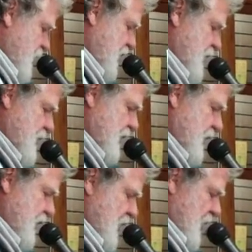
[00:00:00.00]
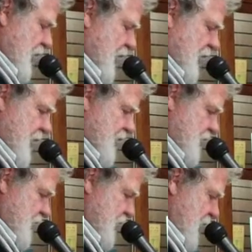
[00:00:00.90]
are kissing à
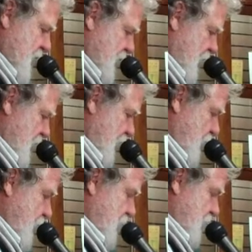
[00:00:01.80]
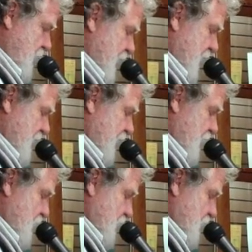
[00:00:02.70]
la Genet. The active